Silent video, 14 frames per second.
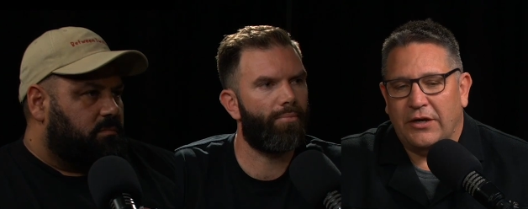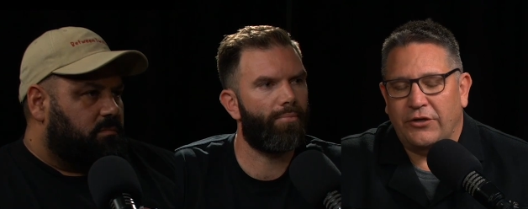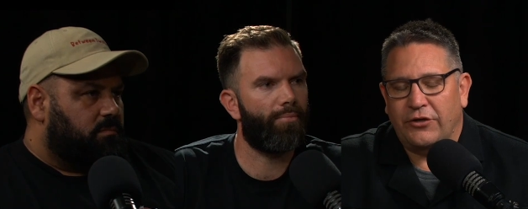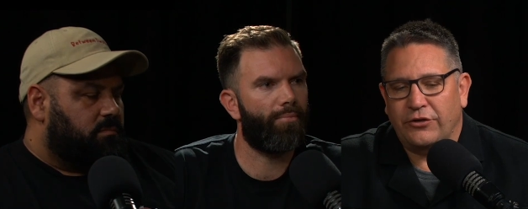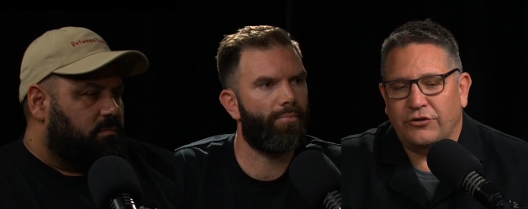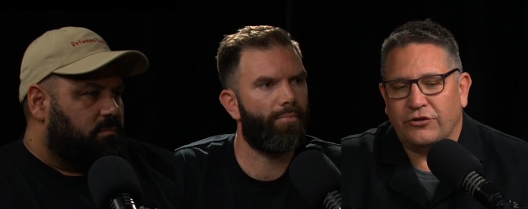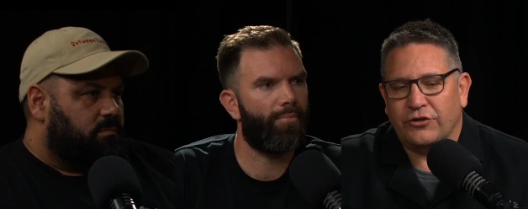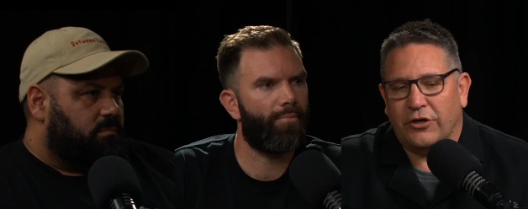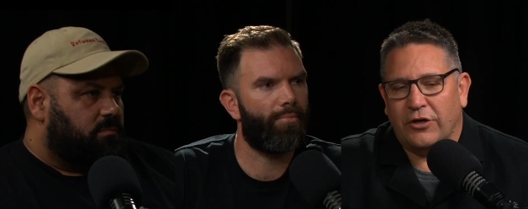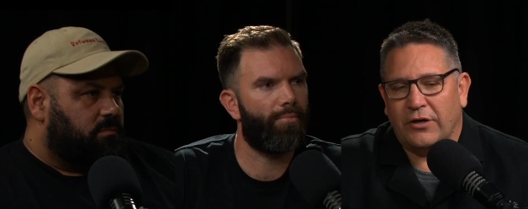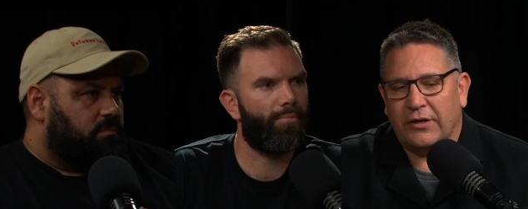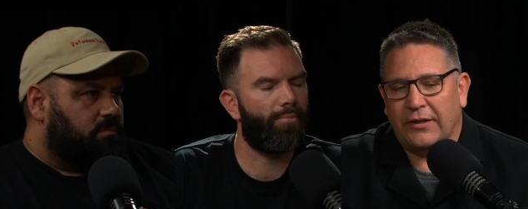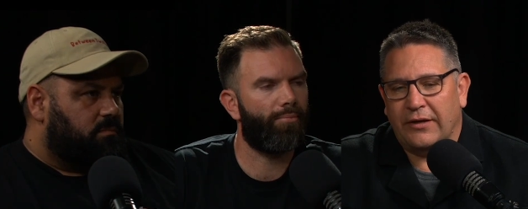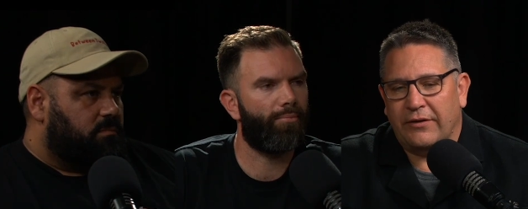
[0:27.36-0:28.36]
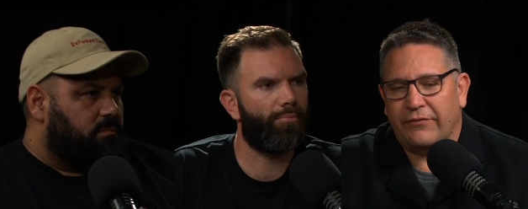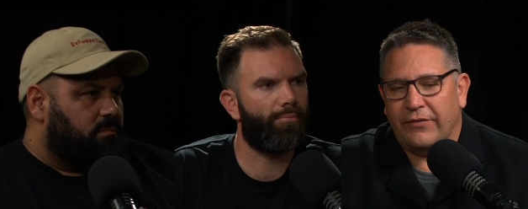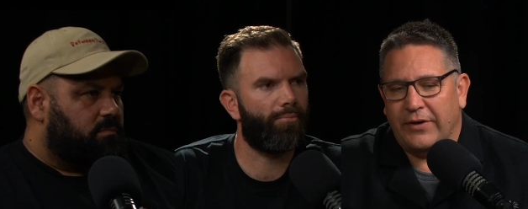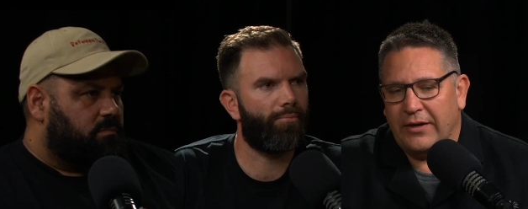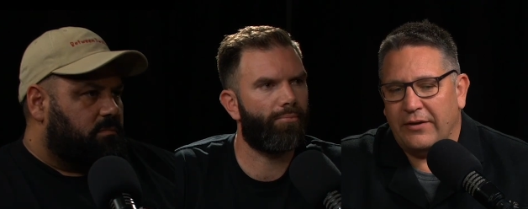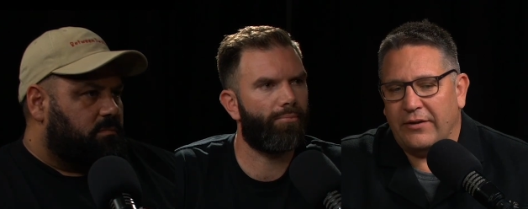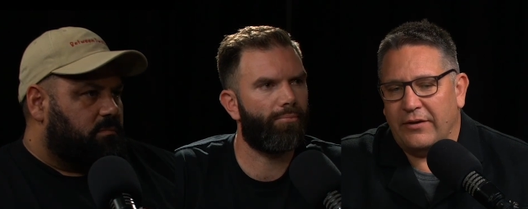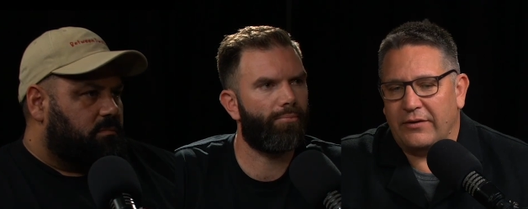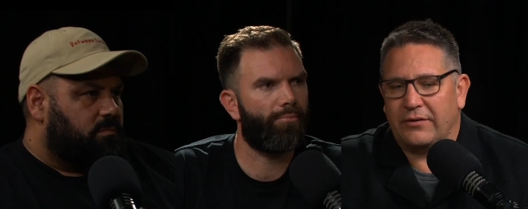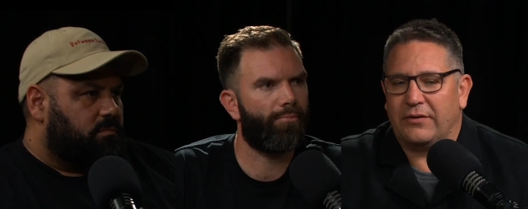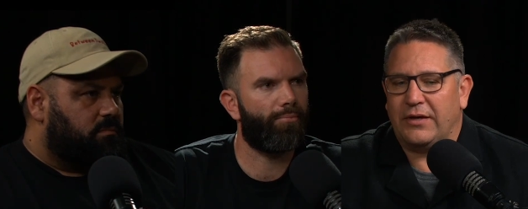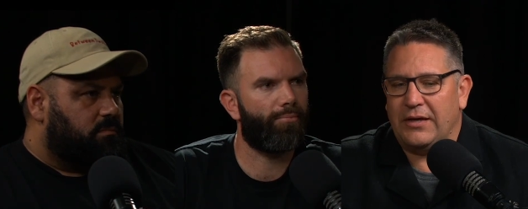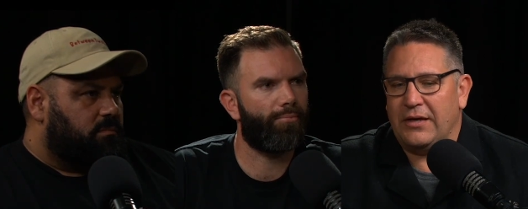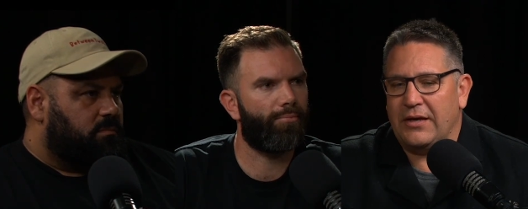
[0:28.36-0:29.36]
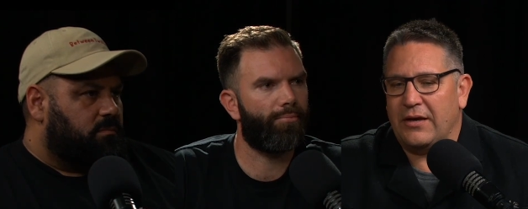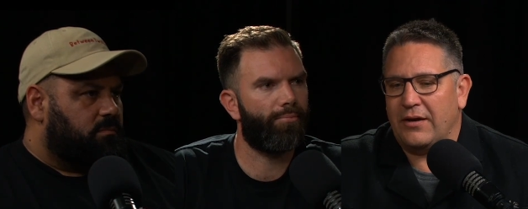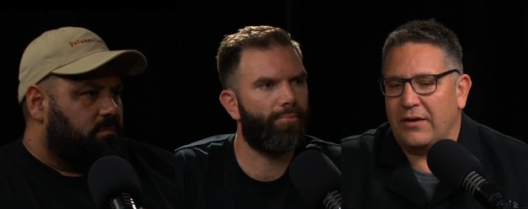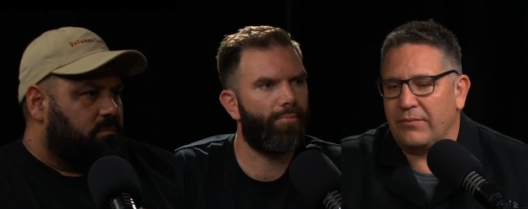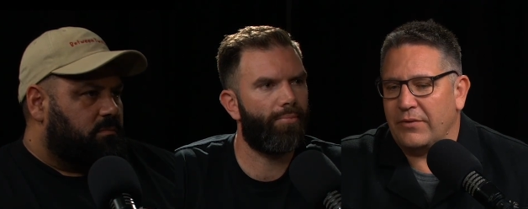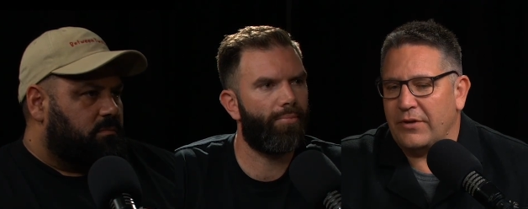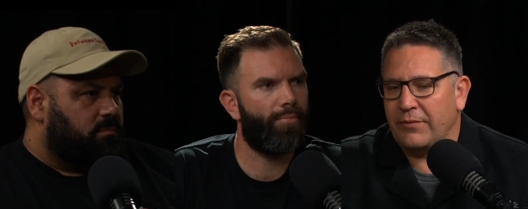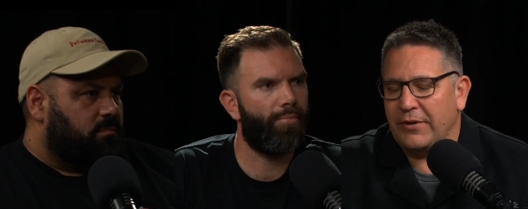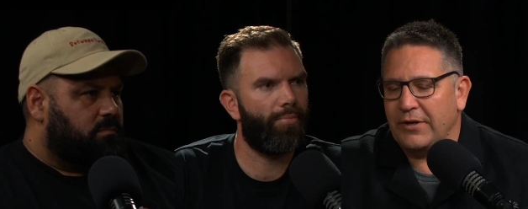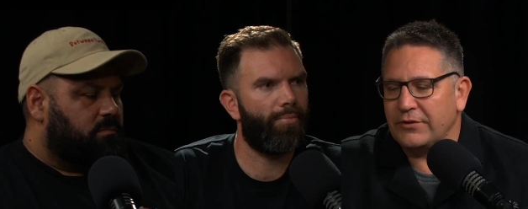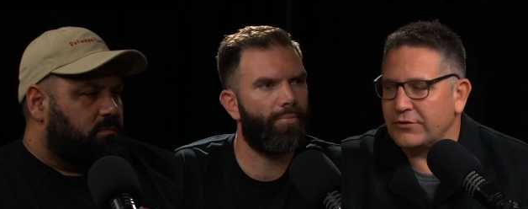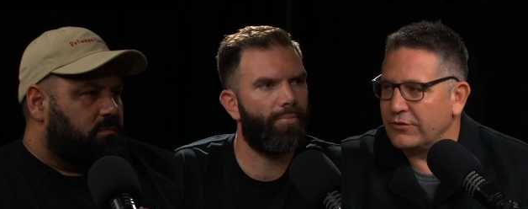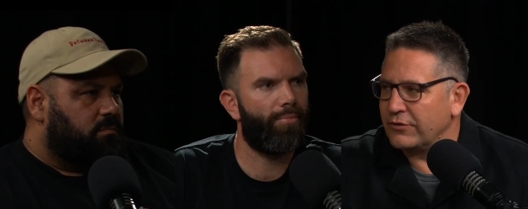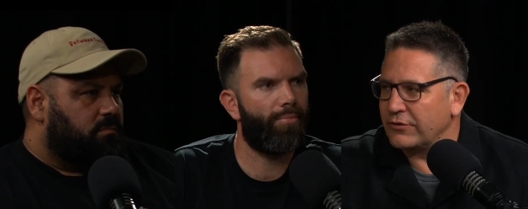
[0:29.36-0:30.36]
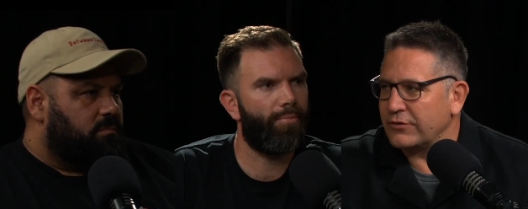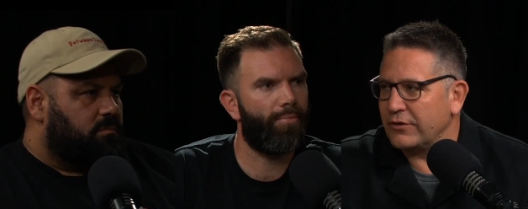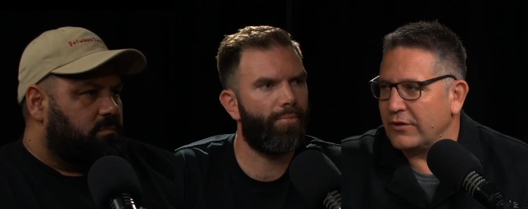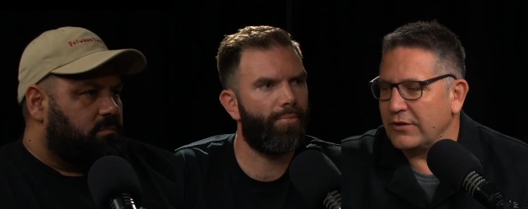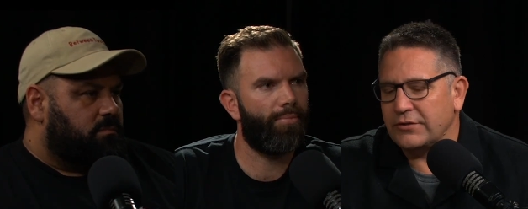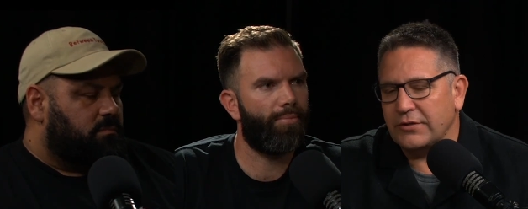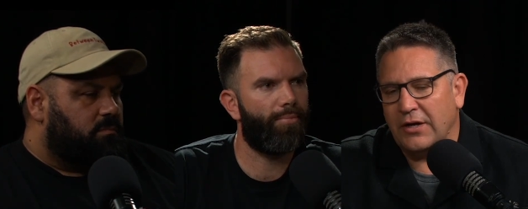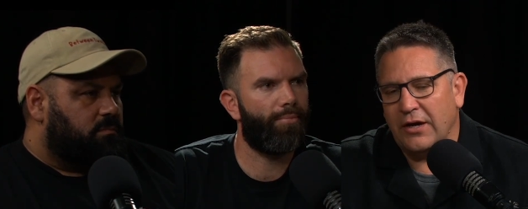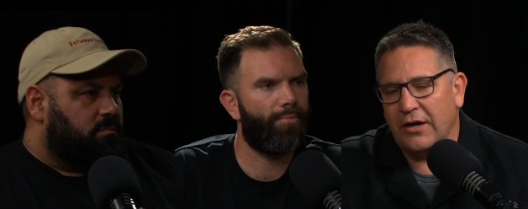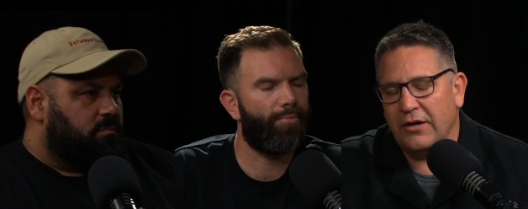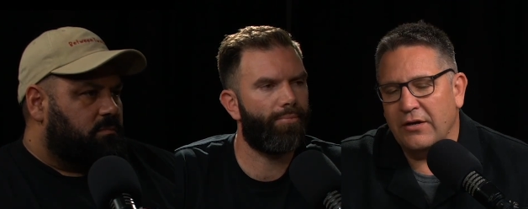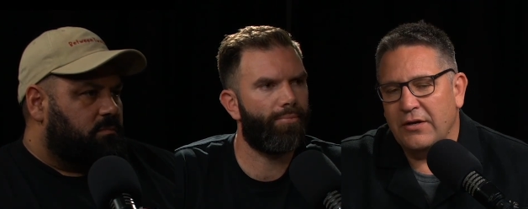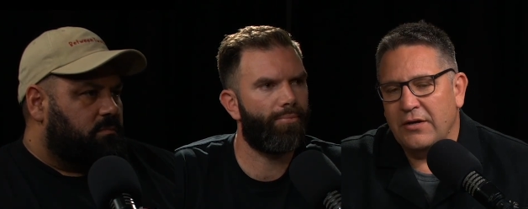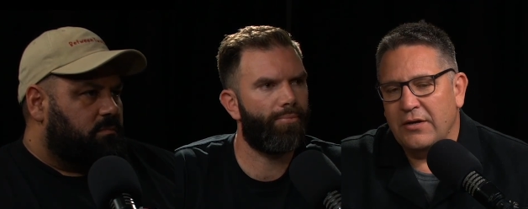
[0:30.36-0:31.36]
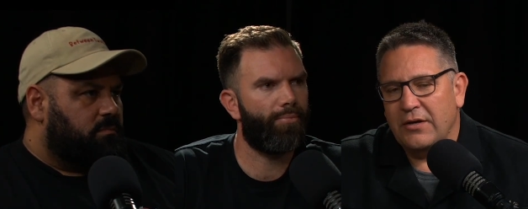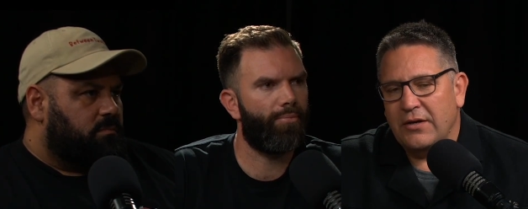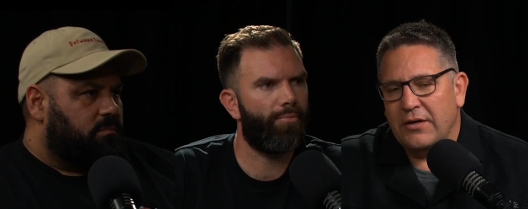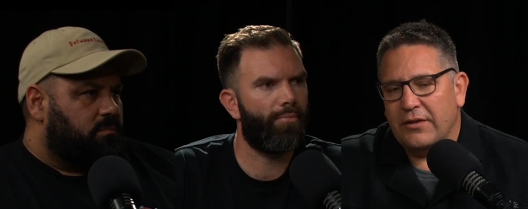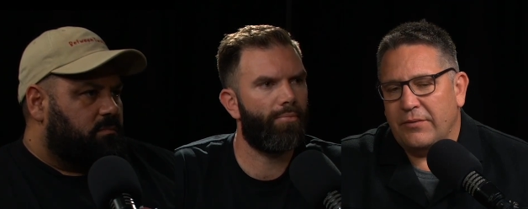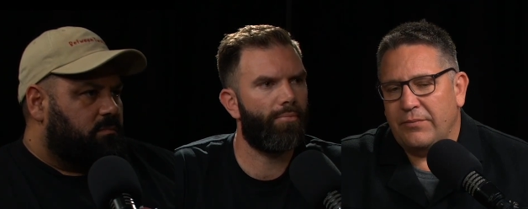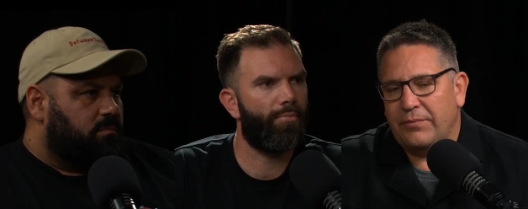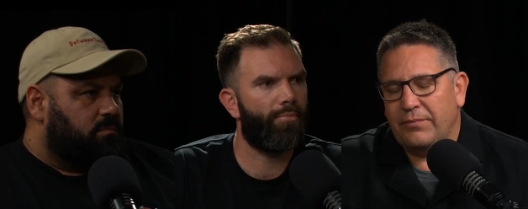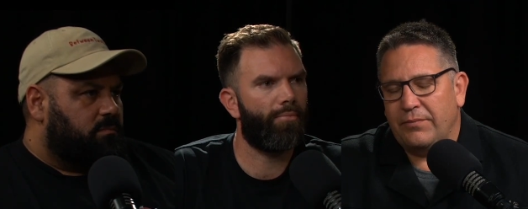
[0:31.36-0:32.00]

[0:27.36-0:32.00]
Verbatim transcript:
Speaker 1: a huge shock, and then found that he um, committed suicide. So the